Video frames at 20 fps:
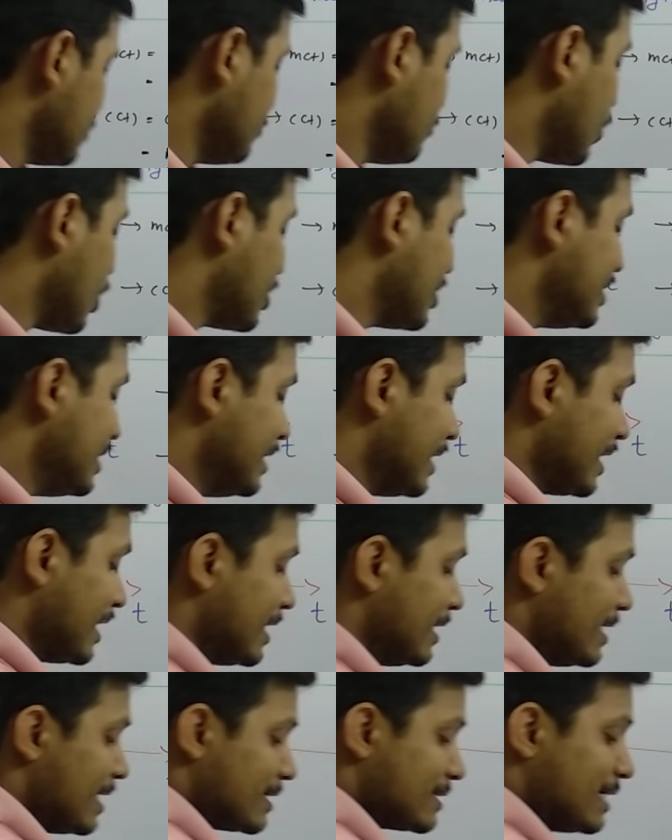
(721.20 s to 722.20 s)
modulating
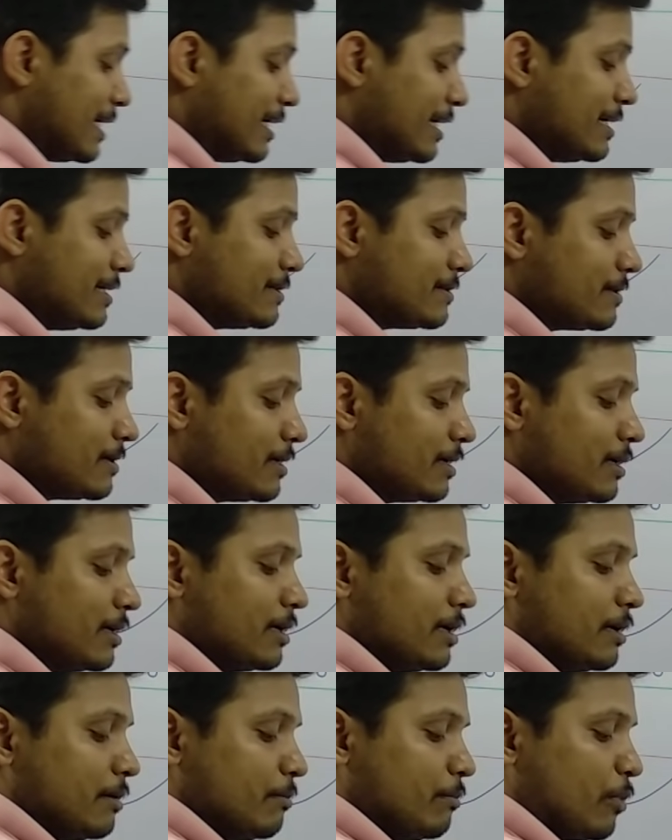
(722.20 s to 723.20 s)
index, that is
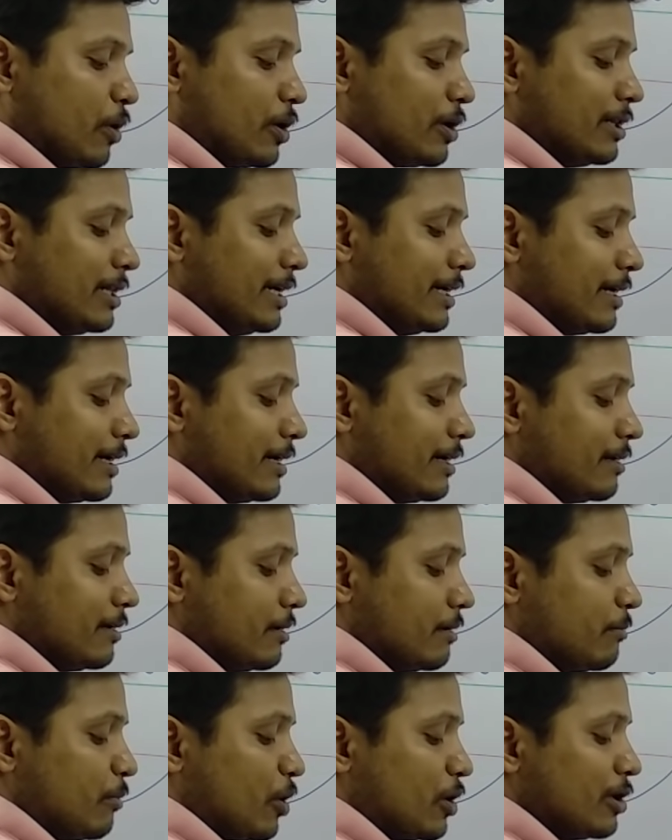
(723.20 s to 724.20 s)
modulated
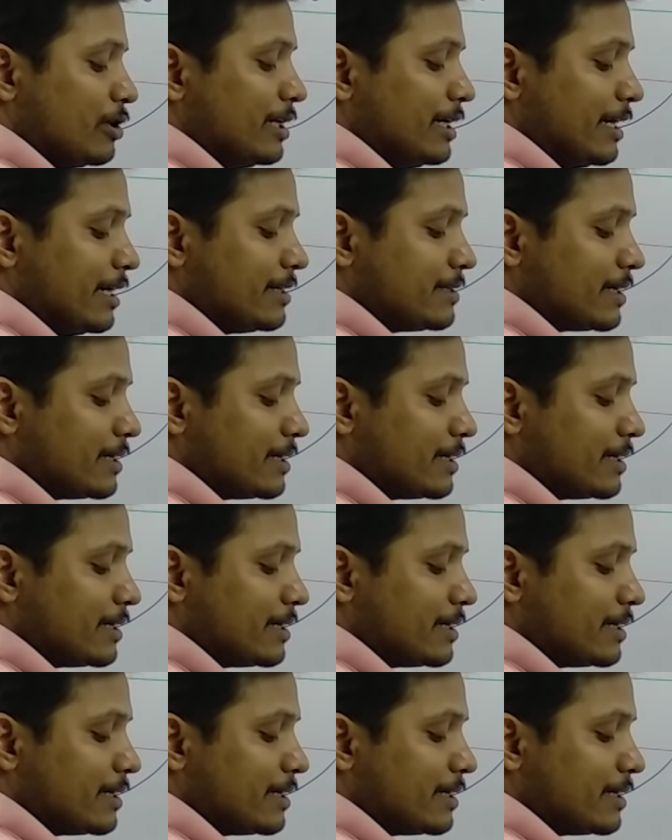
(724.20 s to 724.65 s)
uh, modulating